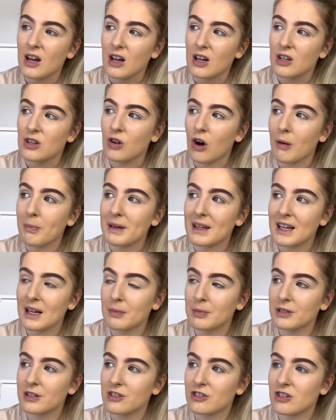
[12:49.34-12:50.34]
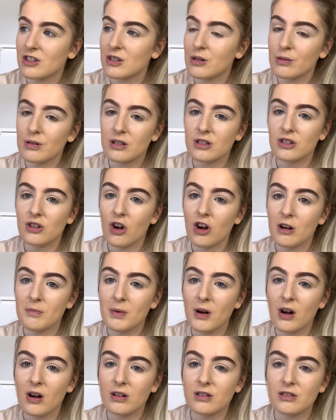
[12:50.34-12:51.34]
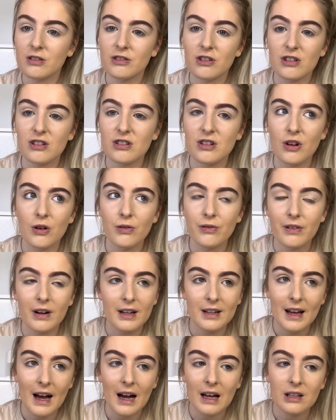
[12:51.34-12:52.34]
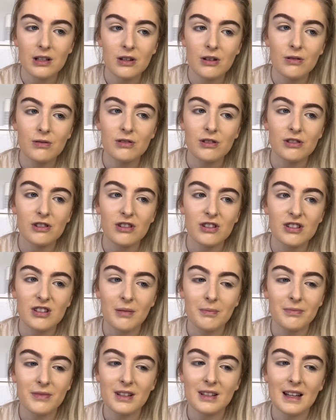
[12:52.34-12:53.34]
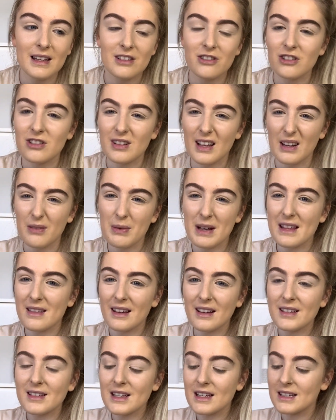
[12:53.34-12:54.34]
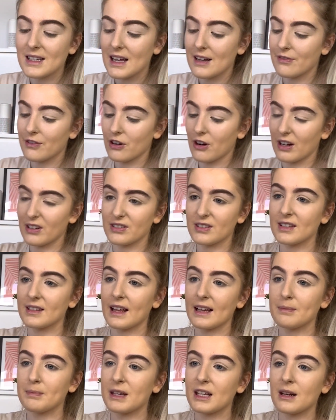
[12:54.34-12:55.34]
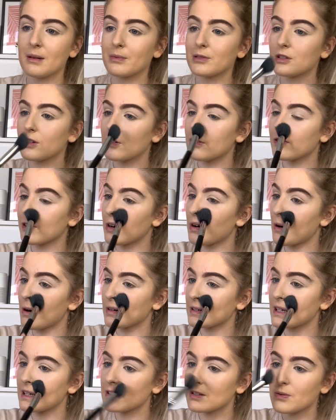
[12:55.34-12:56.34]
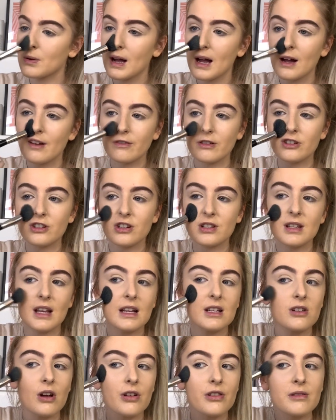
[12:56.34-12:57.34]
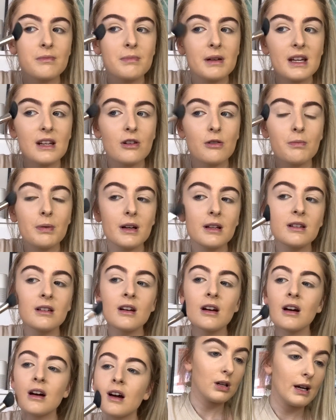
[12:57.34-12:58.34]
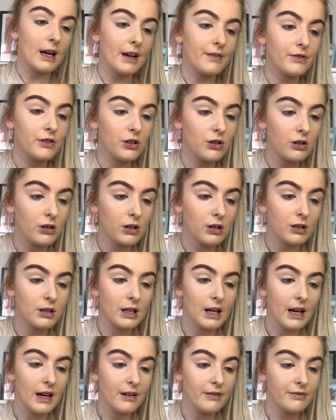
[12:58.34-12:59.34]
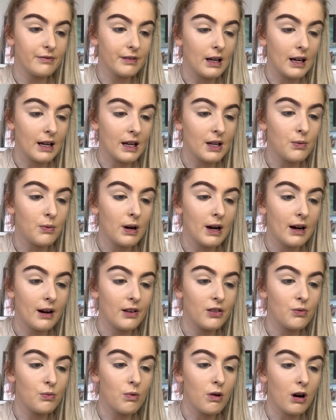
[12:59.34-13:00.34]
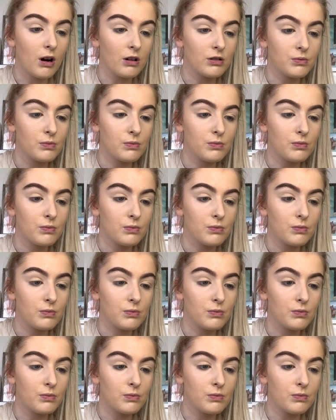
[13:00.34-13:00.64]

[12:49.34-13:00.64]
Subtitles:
not being able to just go to Starbucks or just go for a Nando's or just something. It's just like wee things that you take for granted, like being able to go for cocktails or whatever, just like nothing being open. If you could live anywhere in the world,